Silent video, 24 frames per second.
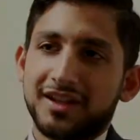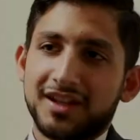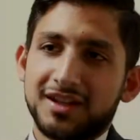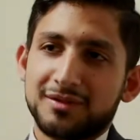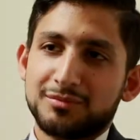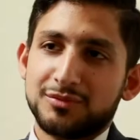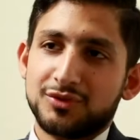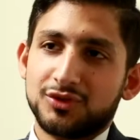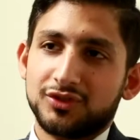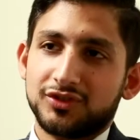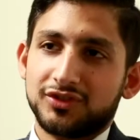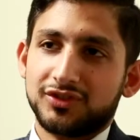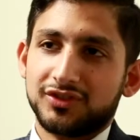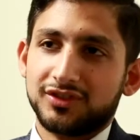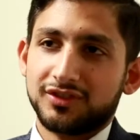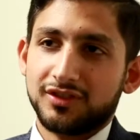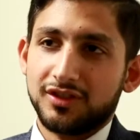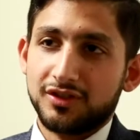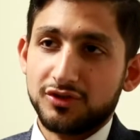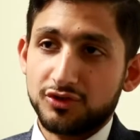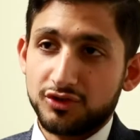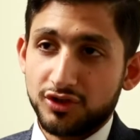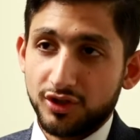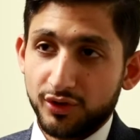name is
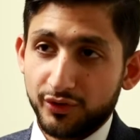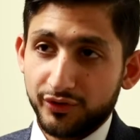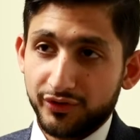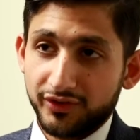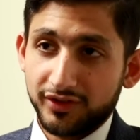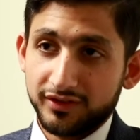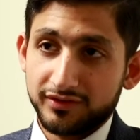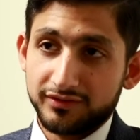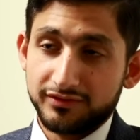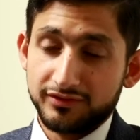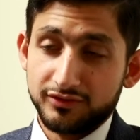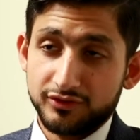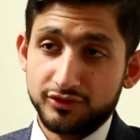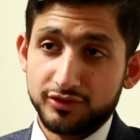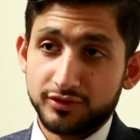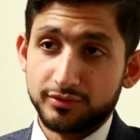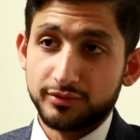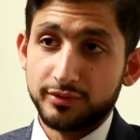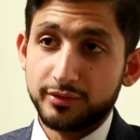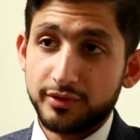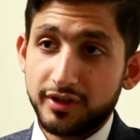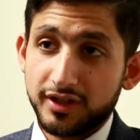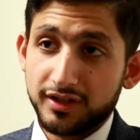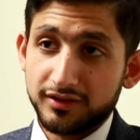Joseph
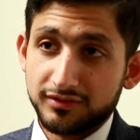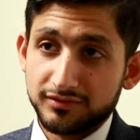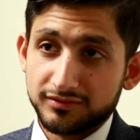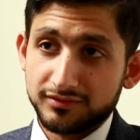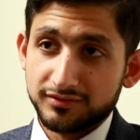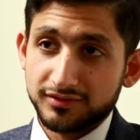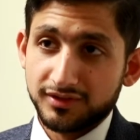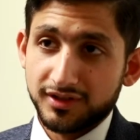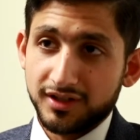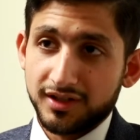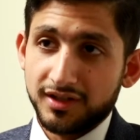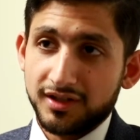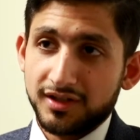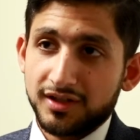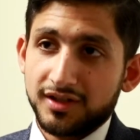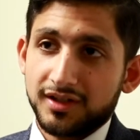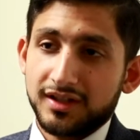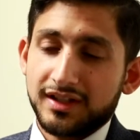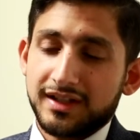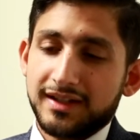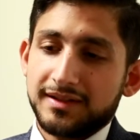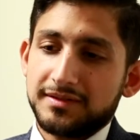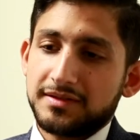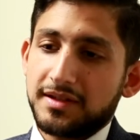Jaroudi,
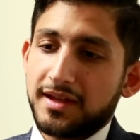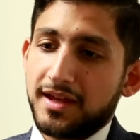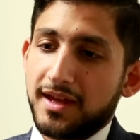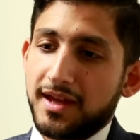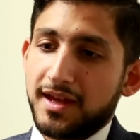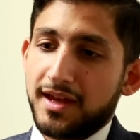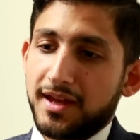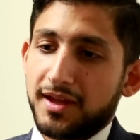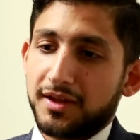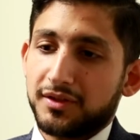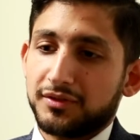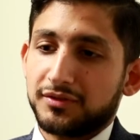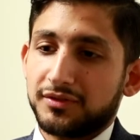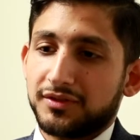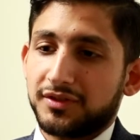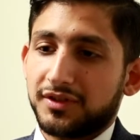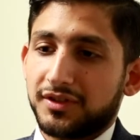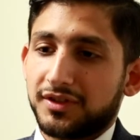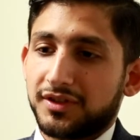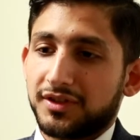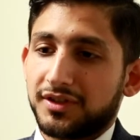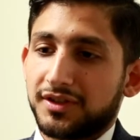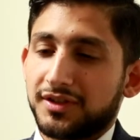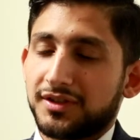and
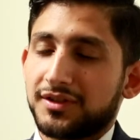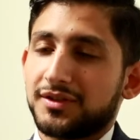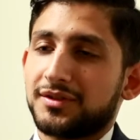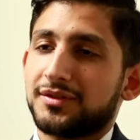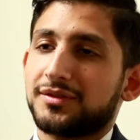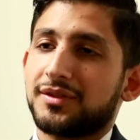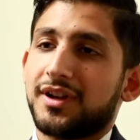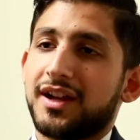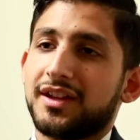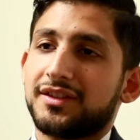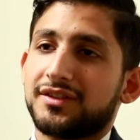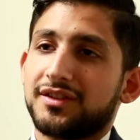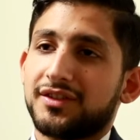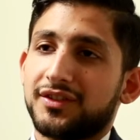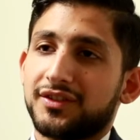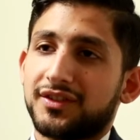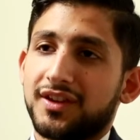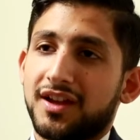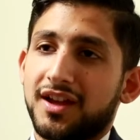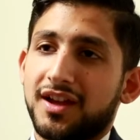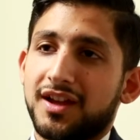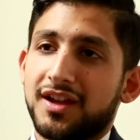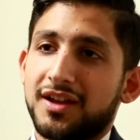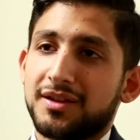at this
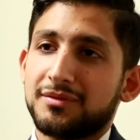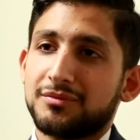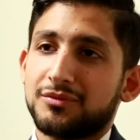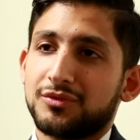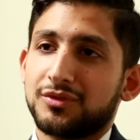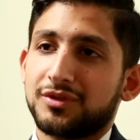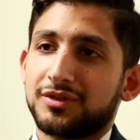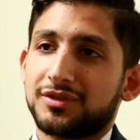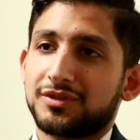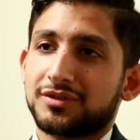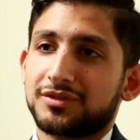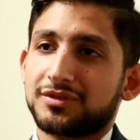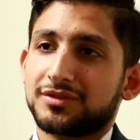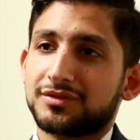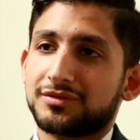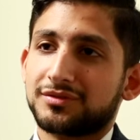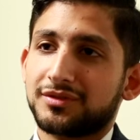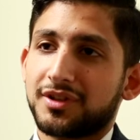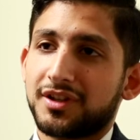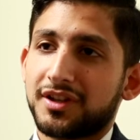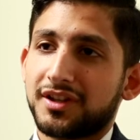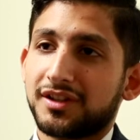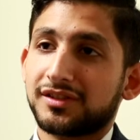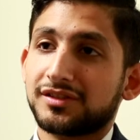time we're
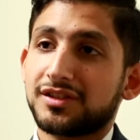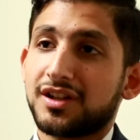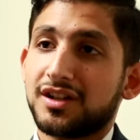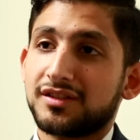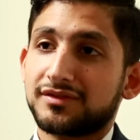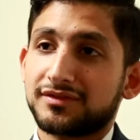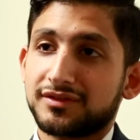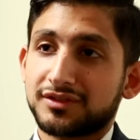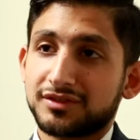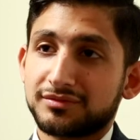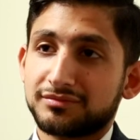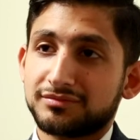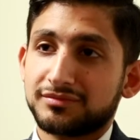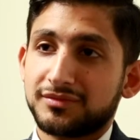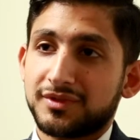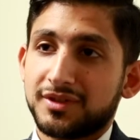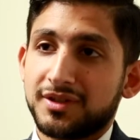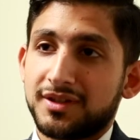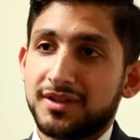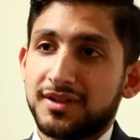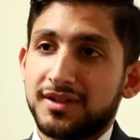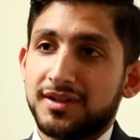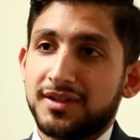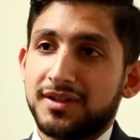running a law firm.
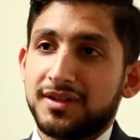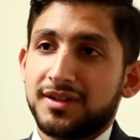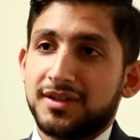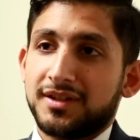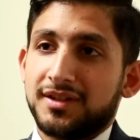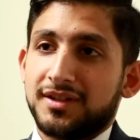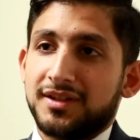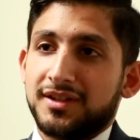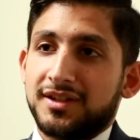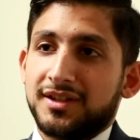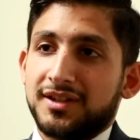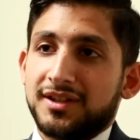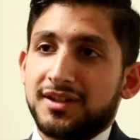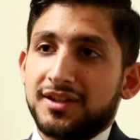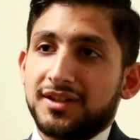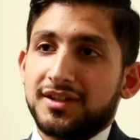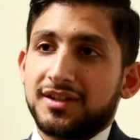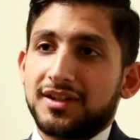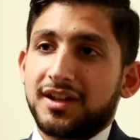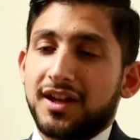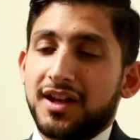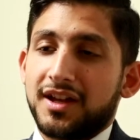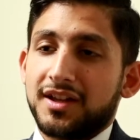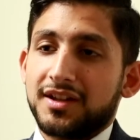
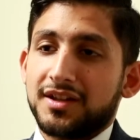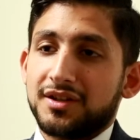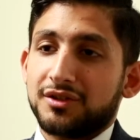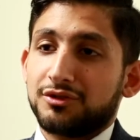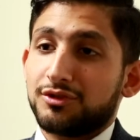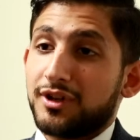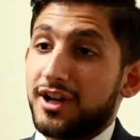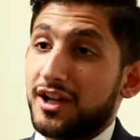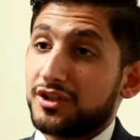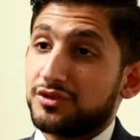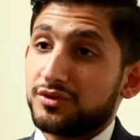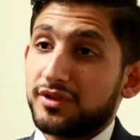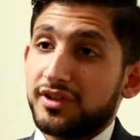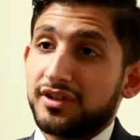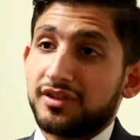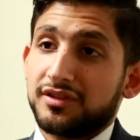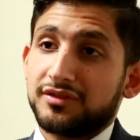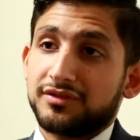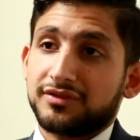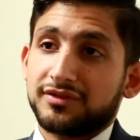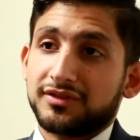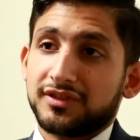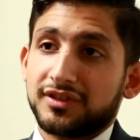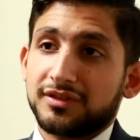I
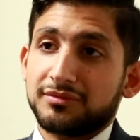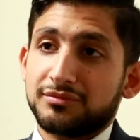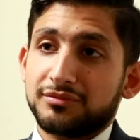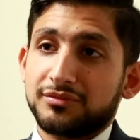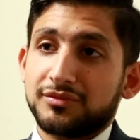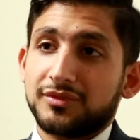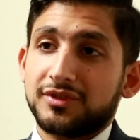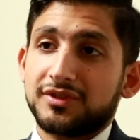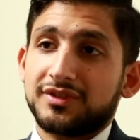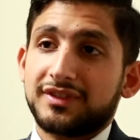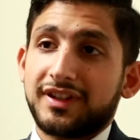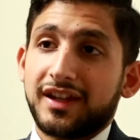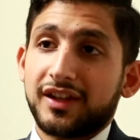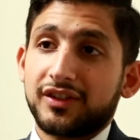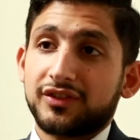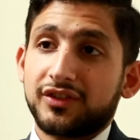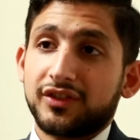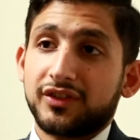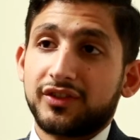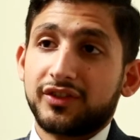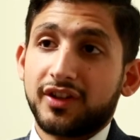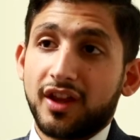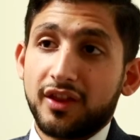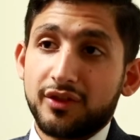graduated from
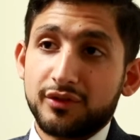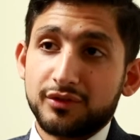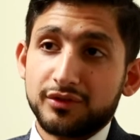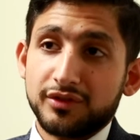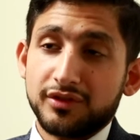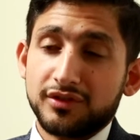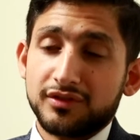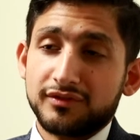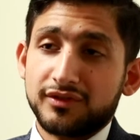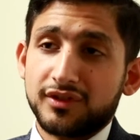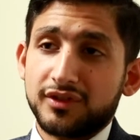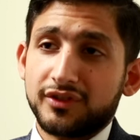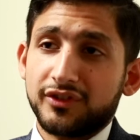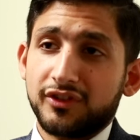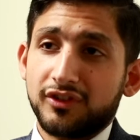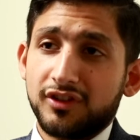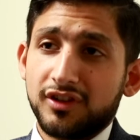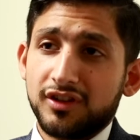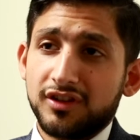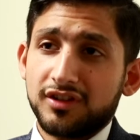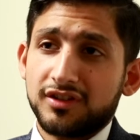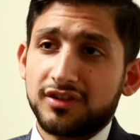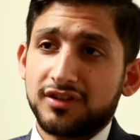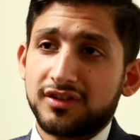Texas Southern
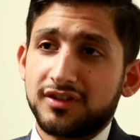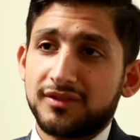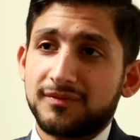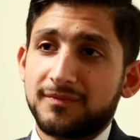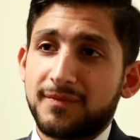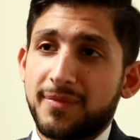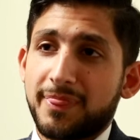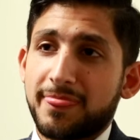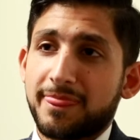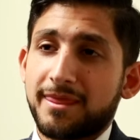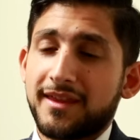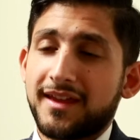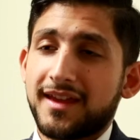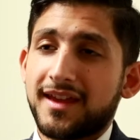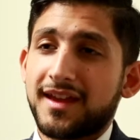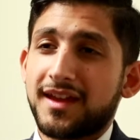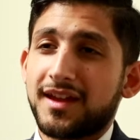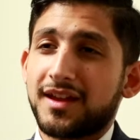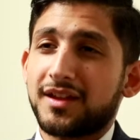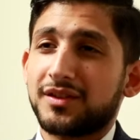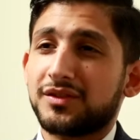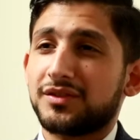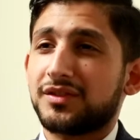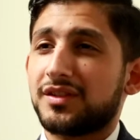University
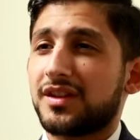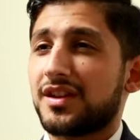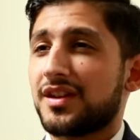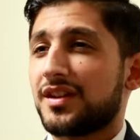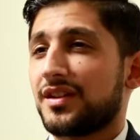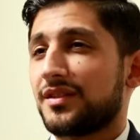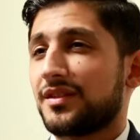and